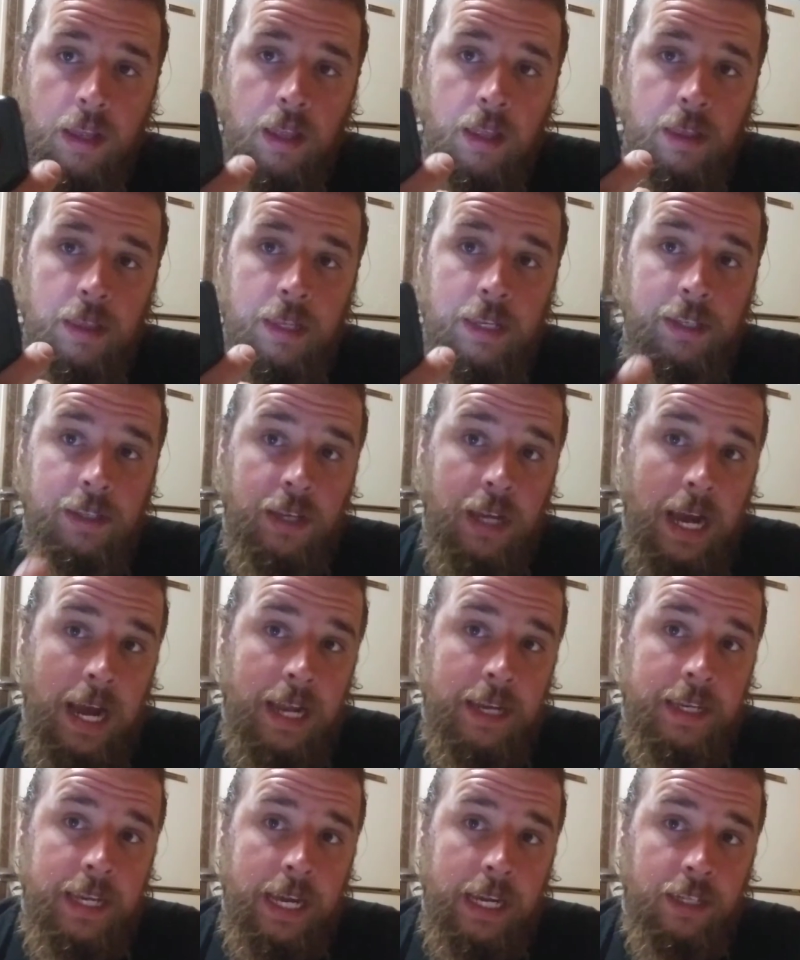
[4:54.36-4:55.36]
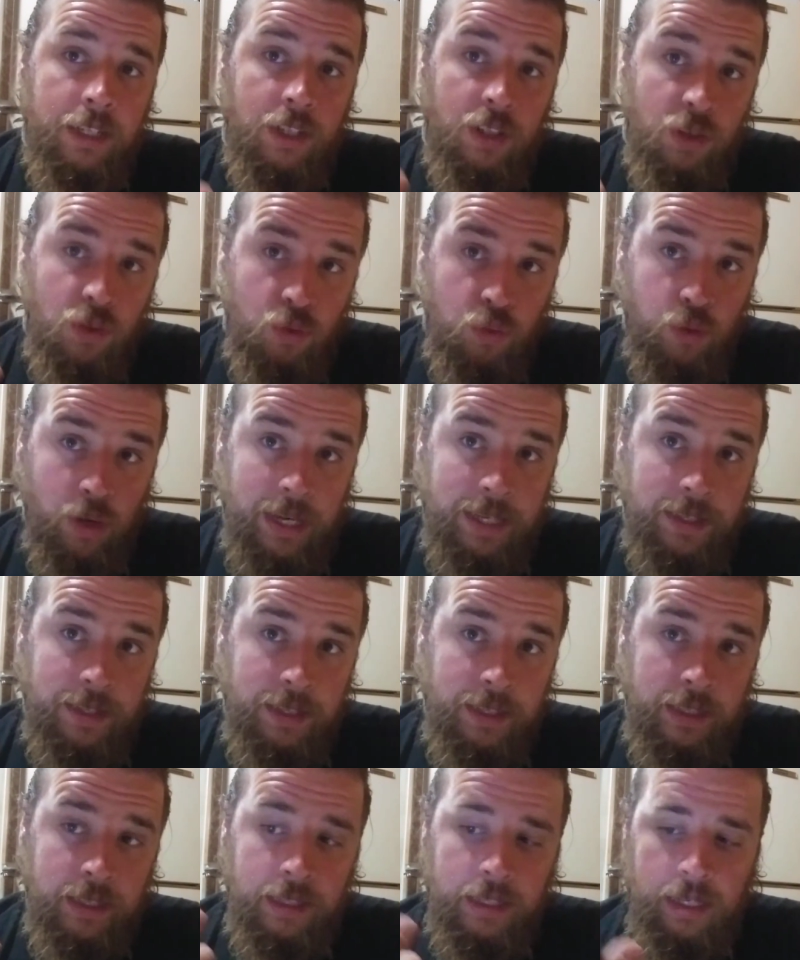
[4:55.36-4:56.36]
these contact
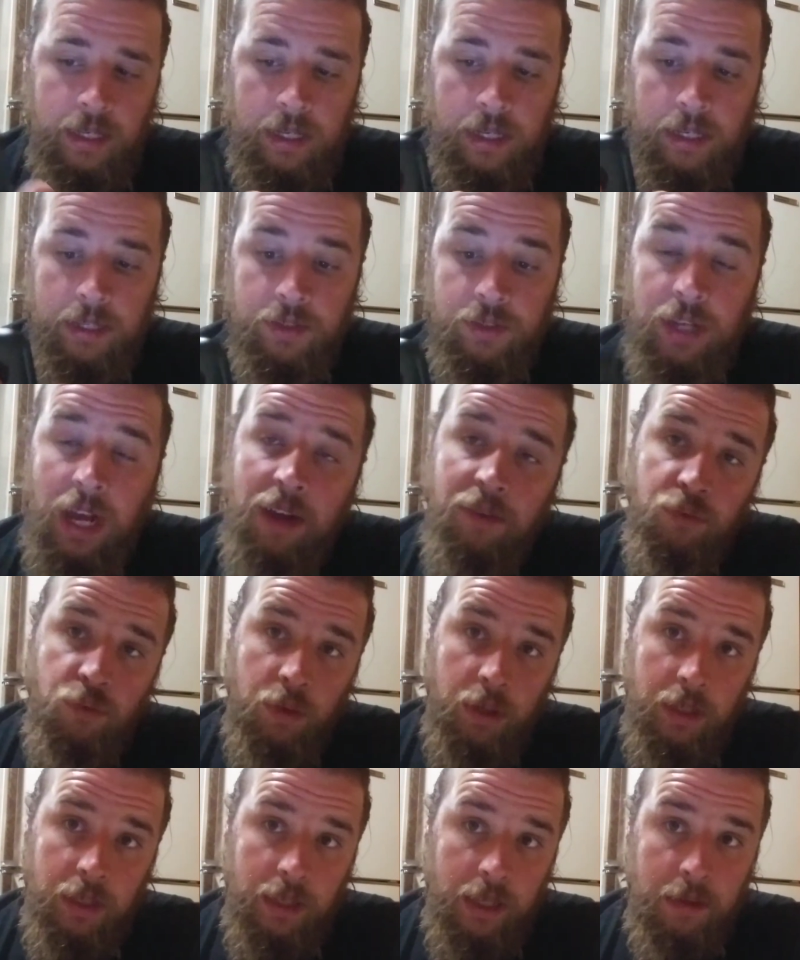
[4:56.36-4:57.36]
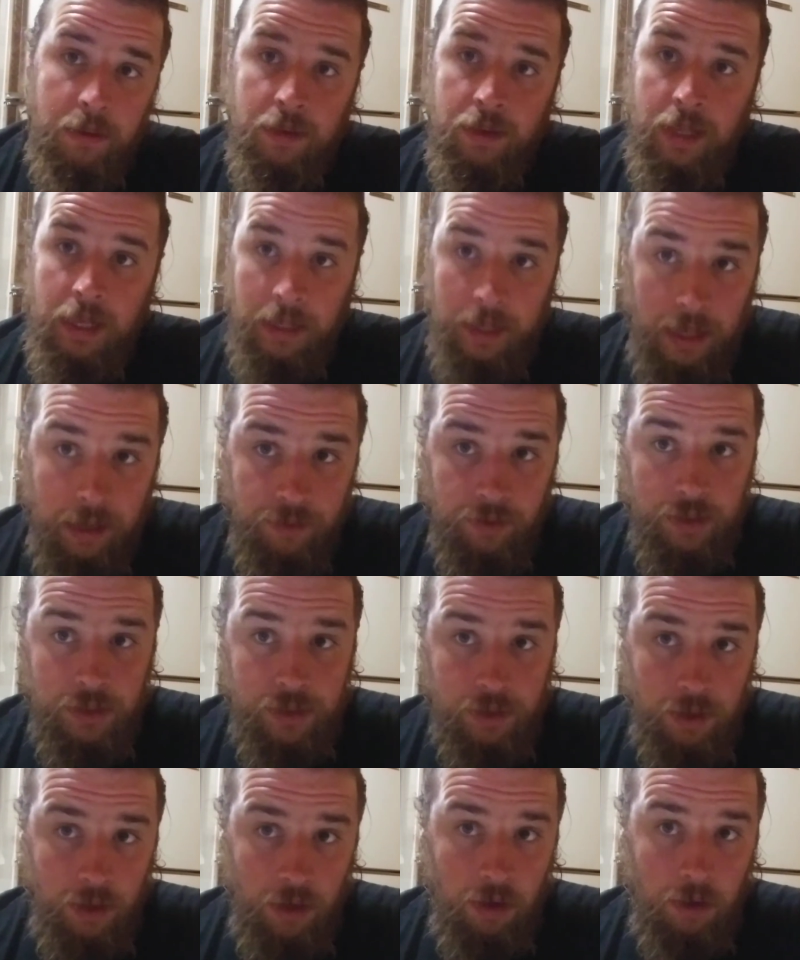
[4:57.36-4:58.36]
tracing software that they've
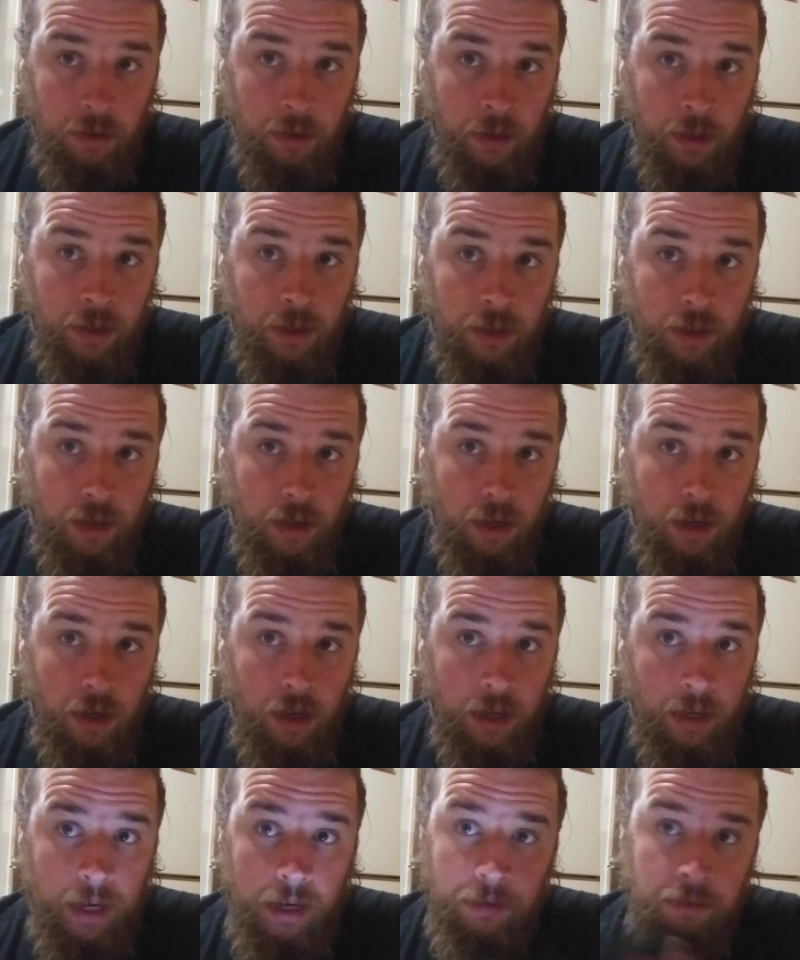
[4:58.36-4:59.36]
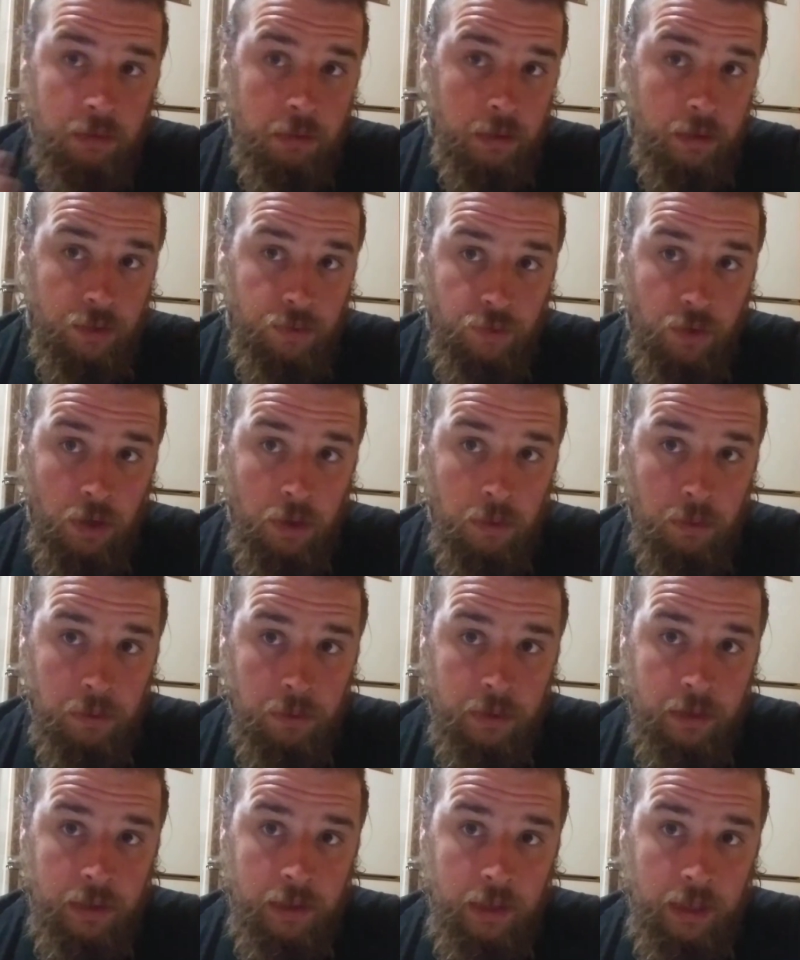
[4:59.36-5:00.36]
installed on everyone's
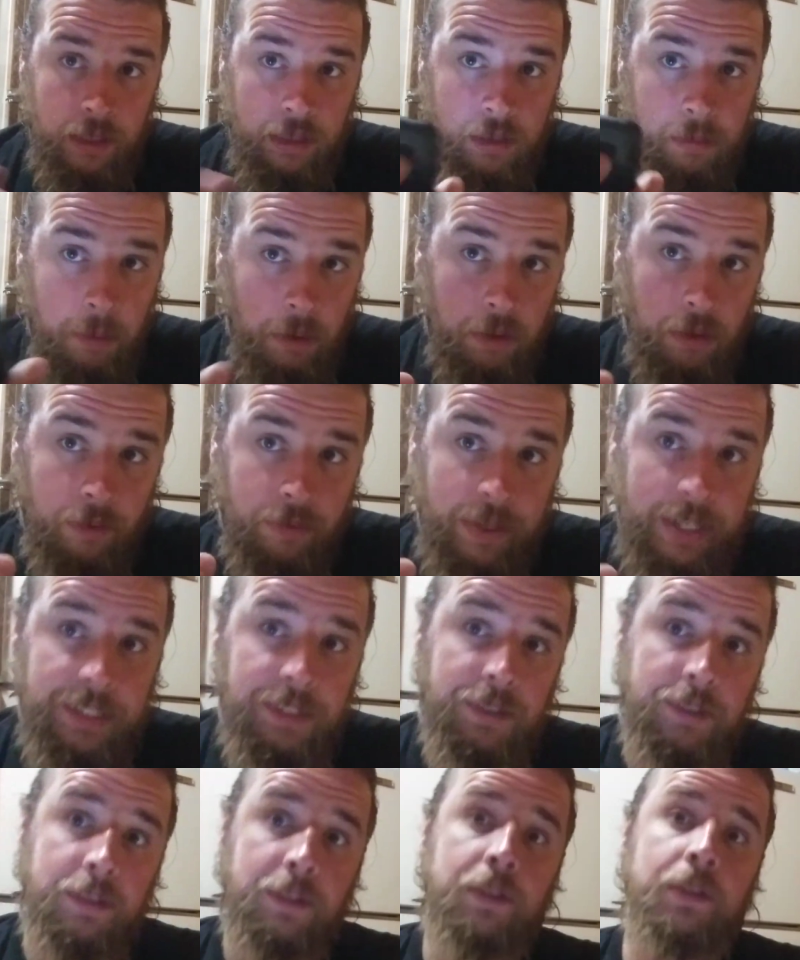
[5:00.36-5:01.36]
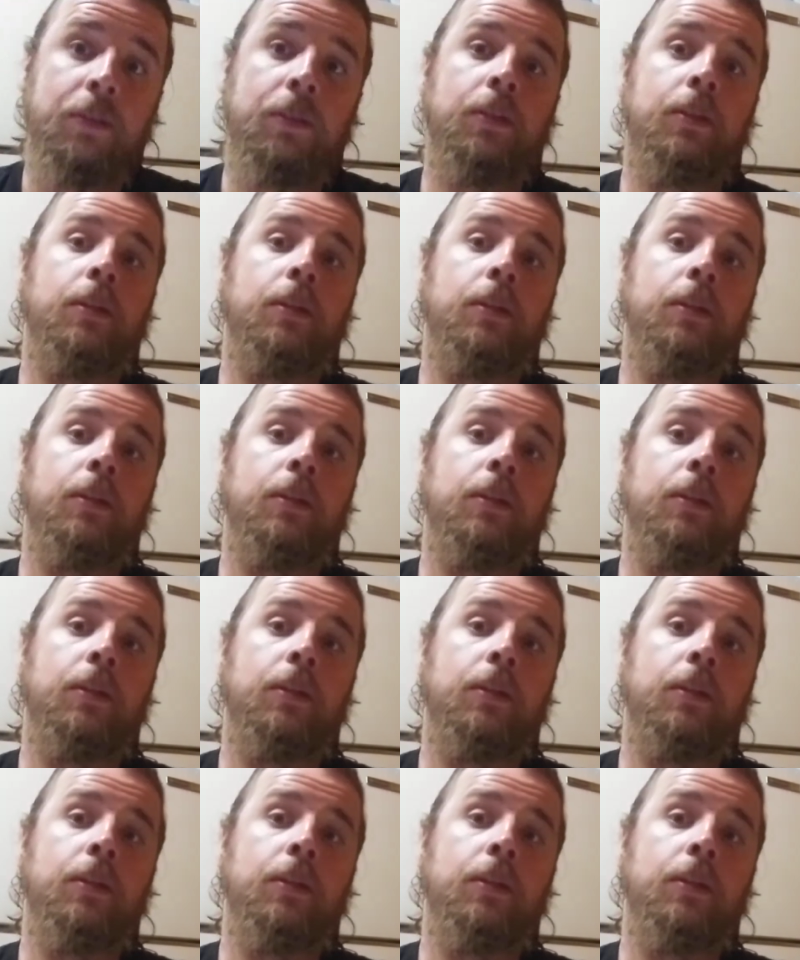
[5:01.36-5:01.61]
phones and smart devices.